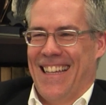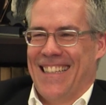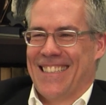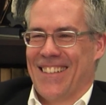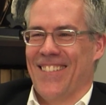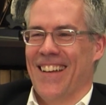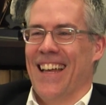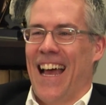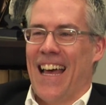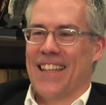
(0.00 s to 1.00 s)
so,
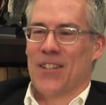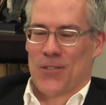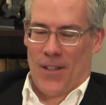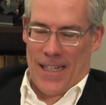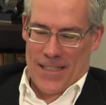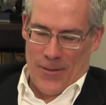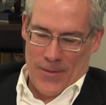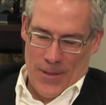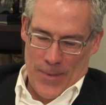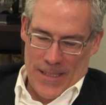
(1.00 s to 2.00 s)
I think there's a lot to,
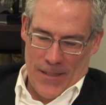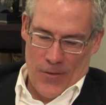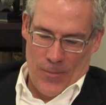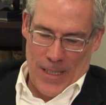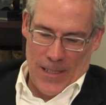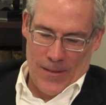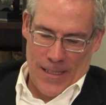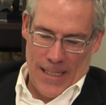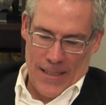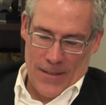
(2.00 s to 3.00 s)
to be said for playing with
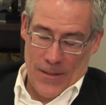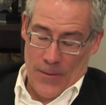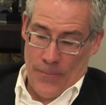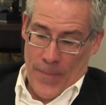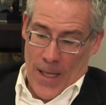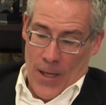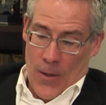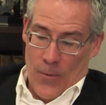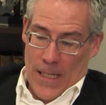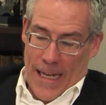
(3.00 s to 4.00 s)
that. So,
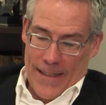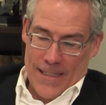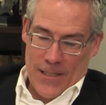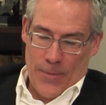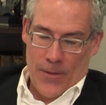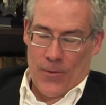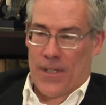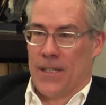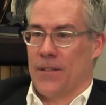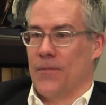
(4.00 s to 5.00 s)
well, Guy, this has been
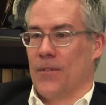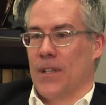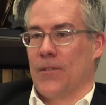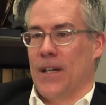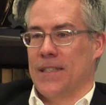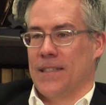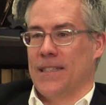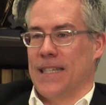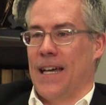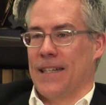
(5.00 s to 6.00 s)
really really great to
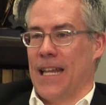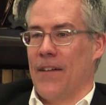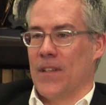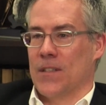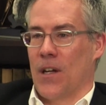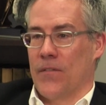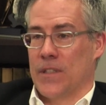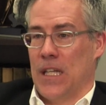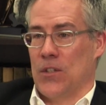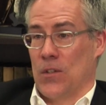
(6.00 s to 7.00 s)
sit down and have this
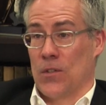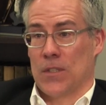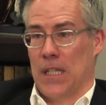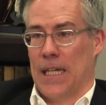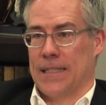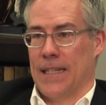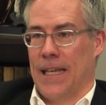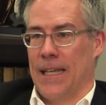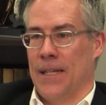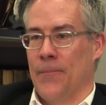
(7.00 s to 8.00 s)
conversation. Learned a lot
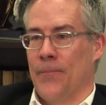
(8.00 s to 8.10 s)
today.